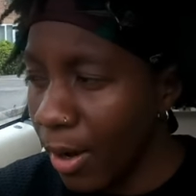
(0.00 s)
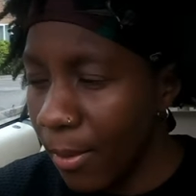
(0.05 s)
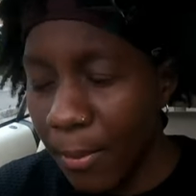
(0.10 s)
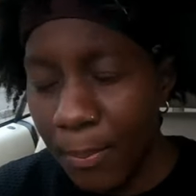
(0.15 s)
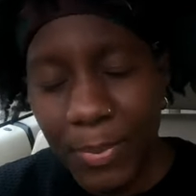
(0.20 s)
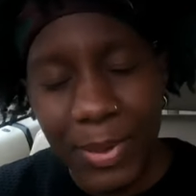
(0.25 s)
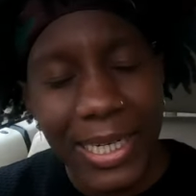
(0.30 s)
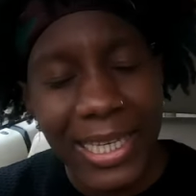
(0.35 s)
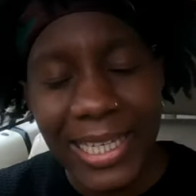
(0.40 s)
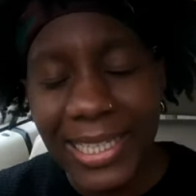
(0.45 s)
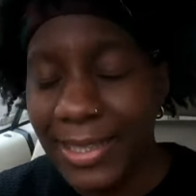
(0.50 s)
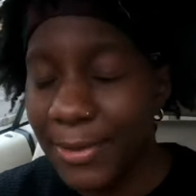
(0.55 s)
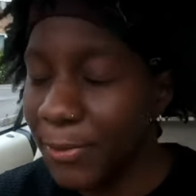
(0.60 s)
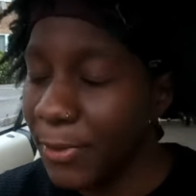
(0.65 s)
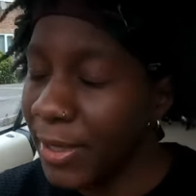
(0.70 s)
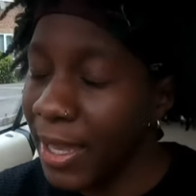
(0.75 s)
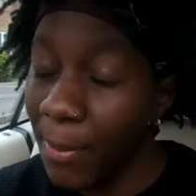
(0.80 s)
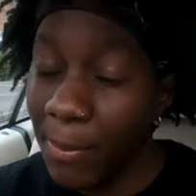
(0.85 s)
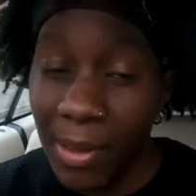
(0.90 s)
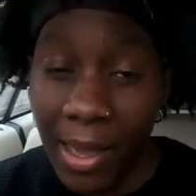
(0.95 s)
Please, if you
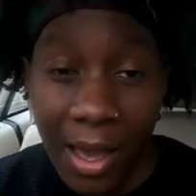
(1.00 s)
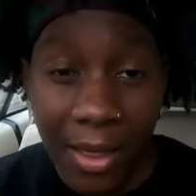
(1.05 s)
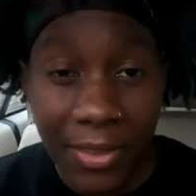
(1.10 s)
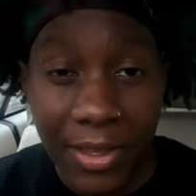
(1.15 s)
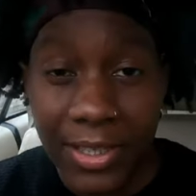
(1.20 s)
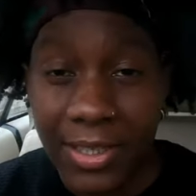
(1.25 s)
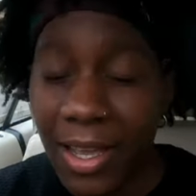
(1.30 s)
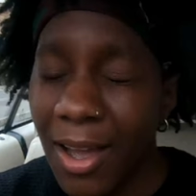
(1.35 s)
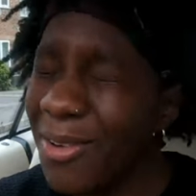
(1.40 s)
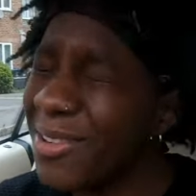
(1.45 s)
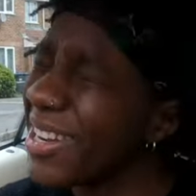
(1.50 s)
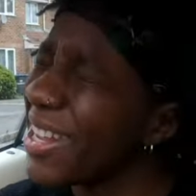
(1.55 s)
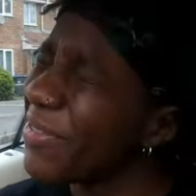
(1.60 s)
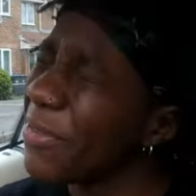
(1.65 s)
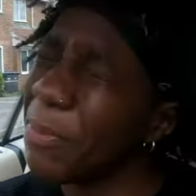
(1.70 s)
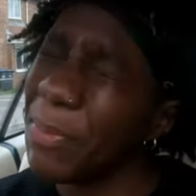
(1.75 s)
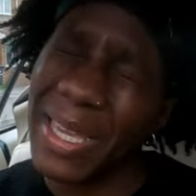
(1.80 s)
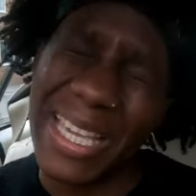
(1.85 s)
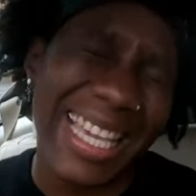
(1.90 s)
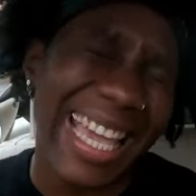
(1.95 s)
get me out of this, I'll never
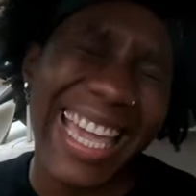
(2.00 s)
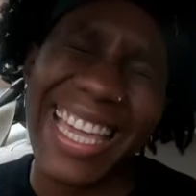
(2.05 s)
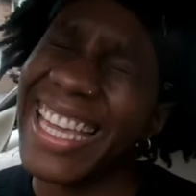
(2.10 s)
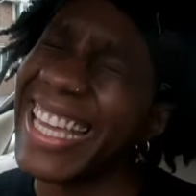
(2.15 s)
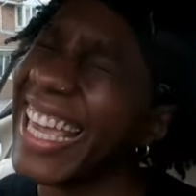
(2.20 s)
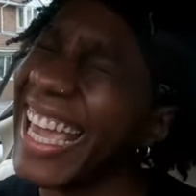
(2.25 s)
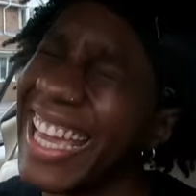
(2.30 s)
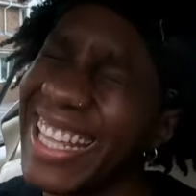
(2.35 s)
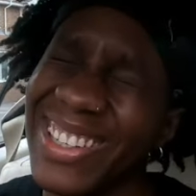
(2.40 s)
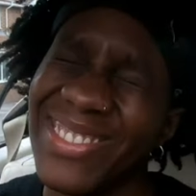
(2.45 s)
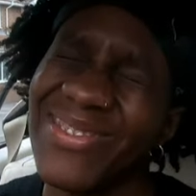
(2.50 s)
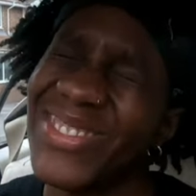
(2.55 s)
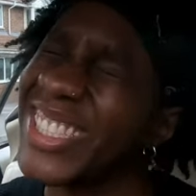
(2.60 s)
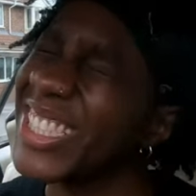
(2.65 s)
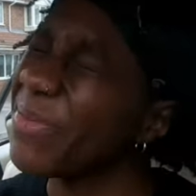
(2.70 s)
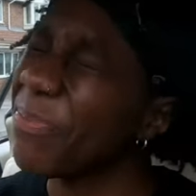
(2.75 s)
be gay again.